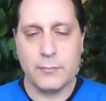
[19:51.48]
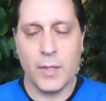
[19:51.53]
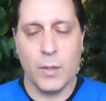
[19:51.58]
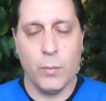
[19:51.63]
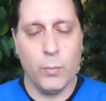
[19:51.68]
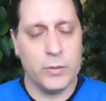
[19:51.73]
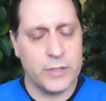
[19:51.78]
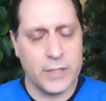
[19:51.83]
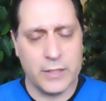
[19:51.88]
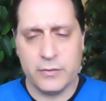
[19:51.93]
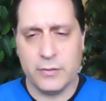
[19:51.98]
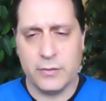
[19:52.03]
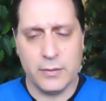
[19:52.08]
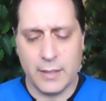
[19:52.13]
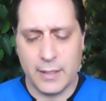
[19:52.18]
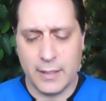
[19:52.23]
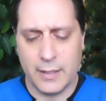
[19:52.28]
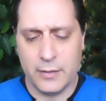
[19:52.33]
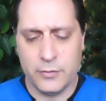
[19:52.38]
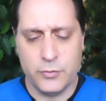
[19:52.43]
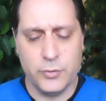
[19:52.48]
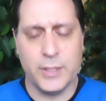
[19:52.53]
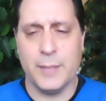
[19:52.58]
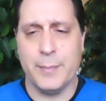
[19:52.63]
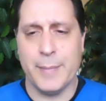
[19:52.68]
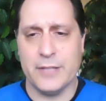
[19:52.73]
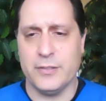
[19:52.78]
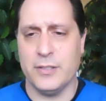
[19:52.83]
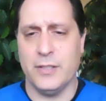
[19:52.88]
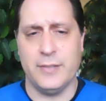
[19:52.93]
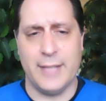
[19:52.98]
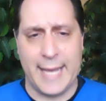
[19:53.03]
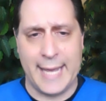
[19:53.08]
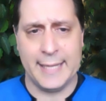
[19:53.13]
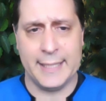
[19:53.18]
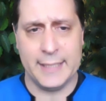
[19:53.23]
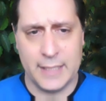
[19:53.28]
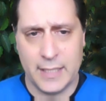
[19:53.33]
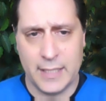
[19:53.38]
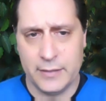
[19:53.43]
which as, as you can imagine is
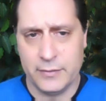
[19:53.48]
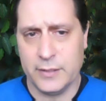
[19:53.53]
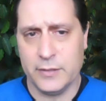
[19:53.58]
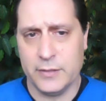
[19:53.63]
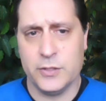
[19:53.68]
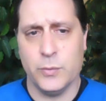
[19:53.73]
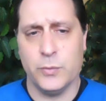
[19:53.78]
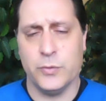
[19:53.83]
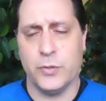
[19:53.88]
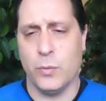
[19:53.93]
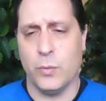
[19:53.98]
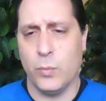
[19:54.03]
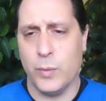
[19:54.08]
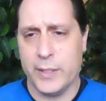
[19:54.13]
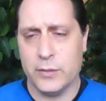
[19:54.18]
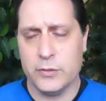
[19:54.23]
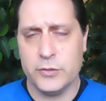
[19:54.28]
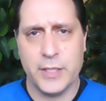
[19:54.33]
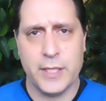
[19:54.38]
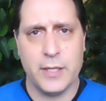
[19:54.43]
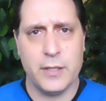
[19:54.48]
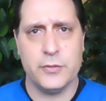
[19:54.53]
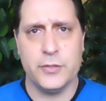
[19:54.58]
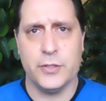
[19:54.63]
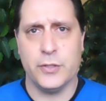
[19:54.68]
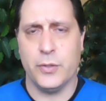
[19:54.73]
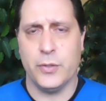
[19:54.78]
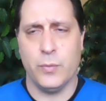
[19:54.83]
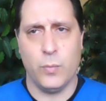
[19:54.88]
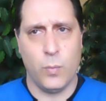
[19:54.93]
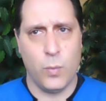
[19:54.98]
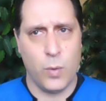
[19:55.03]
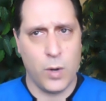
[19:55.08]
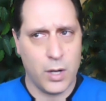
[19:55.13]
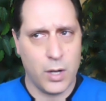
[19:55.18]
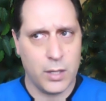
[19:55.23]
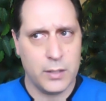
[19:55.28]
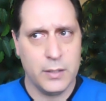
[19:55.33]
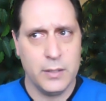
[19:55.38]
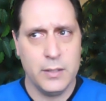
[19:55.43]
agonizing. She was in a wheelchair, she couldn't
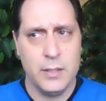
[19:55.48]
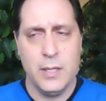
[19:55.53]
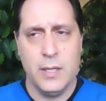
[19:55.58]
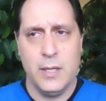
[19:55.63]
walk.